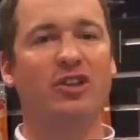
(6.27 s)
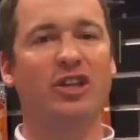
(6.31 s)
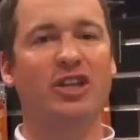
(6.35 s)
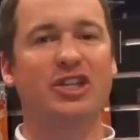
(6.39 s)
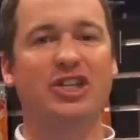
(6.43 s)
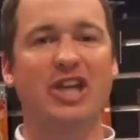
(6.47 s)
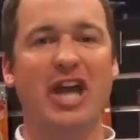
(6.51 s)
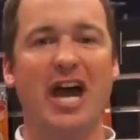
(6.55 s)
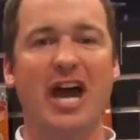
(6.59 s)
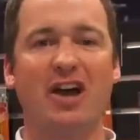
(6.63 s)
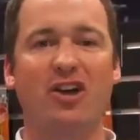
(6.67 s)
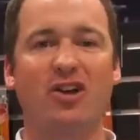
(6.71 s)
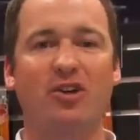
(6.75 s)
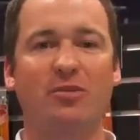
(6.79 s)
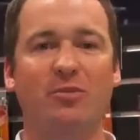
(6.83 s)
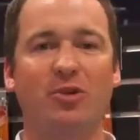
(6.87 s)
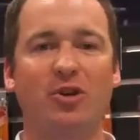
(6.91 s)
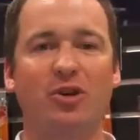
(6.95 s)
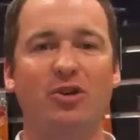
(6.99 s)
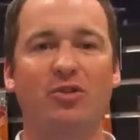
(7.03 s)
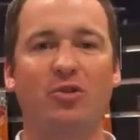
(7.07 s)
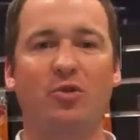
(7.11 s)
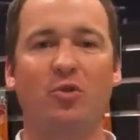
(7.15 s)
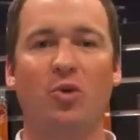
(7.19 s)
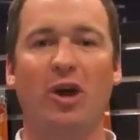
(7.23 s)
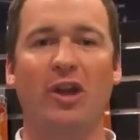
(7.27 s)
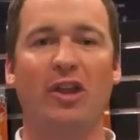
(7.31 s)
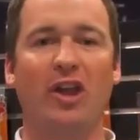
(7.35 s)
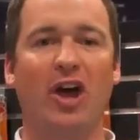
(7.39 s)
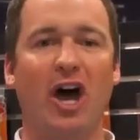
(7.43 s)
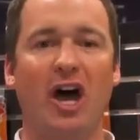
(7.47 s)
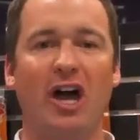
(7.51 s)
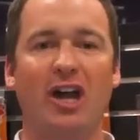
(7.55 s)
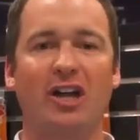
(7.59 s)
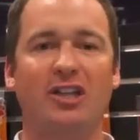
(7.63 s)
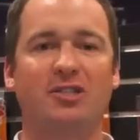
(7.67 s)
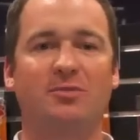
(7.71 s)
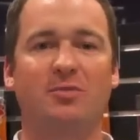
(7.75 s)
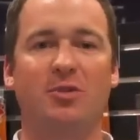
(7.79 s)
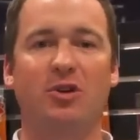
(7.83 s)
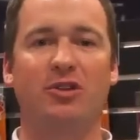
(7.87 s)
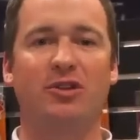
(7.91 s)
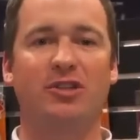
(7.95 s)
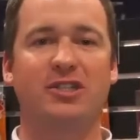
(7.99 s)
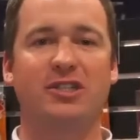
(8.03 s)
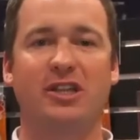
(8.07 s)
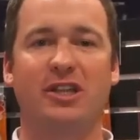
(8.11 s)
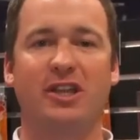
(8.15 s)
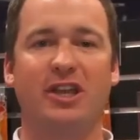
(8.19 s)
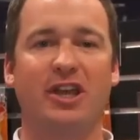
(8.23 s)
in the Jackall booth, one of the hottest
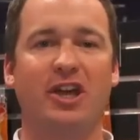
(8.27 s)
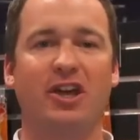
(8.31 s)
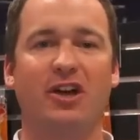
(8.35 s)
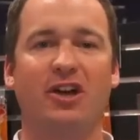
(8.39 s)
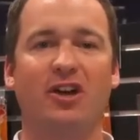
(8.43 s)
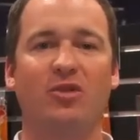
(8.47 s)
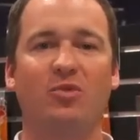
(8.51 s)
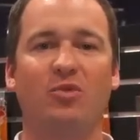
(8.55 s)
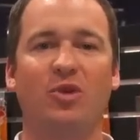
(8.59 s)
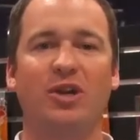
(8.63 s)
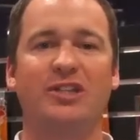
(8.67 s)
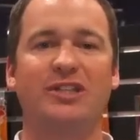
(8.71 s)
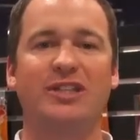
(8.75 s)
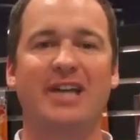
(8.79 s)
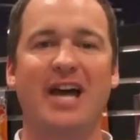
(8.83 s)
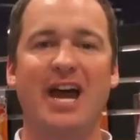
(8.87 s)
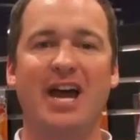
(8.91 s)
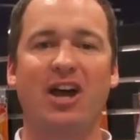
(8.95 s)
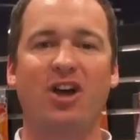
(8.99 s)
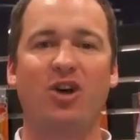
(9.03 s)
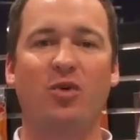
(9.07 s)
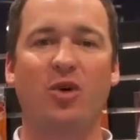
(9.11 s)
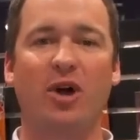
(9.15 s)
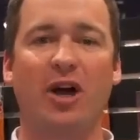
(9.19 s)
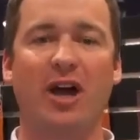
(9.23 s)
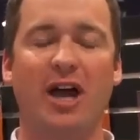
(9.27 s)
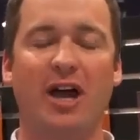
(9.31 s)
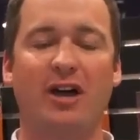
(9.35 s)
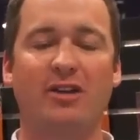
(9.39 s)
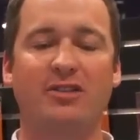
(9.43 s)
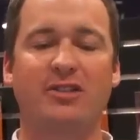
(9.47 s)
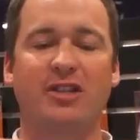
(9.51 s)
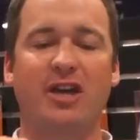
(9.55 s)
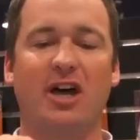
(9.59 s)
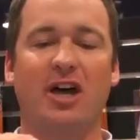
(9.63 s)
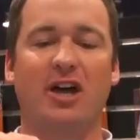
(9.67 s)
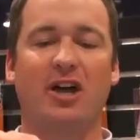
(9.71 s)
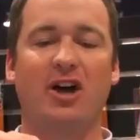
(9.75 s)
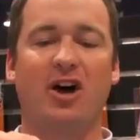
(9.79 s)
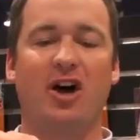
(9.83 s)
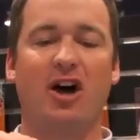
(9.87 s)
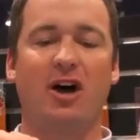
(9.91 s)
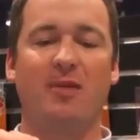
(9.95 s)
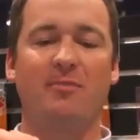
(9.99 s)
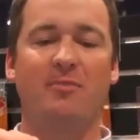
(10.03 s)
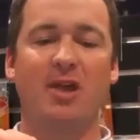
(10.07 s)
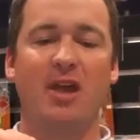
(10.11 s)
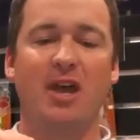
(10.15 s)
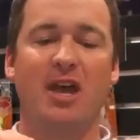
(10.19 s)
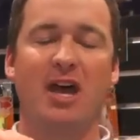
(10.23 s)
booths of the year with
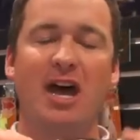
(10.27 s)
tacklewarehouse.com.